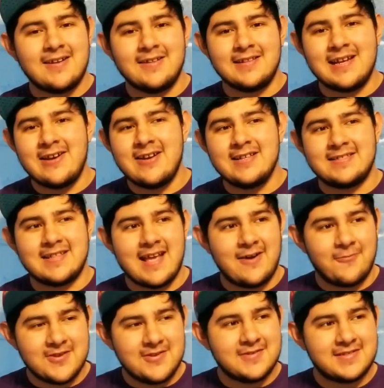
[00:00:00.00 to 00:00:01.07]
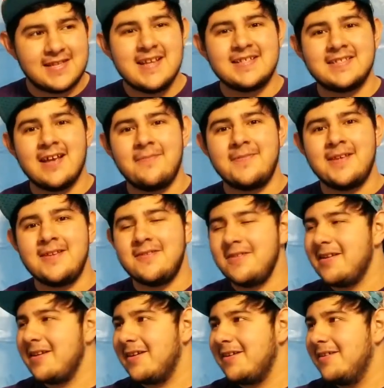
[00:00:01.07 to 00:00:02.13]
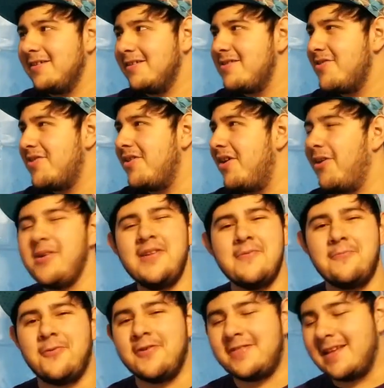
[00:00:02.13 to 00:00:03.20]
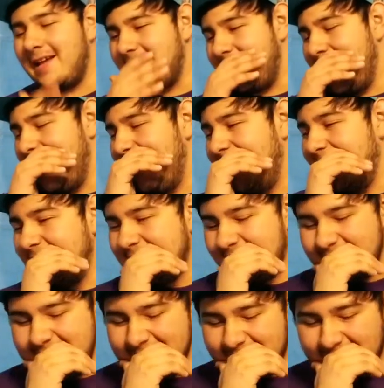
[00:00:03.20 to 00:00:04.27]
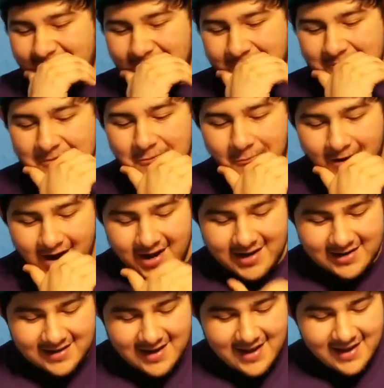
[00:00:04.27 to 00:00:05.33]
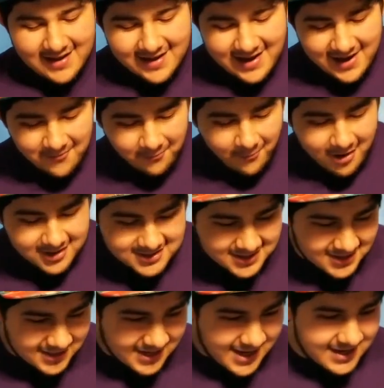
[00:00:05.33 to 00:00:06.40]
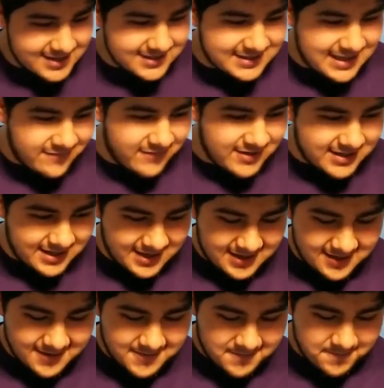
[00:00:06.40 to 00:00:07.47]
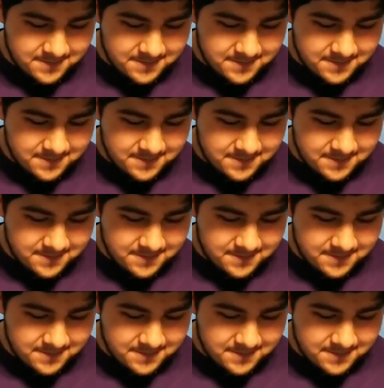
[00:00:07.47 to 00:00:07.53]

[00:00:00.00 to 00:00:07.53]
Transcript: of hilarious that when you see something, you think, no, he didn't put that there, and then you gotta rewind and watch it again to see if he did.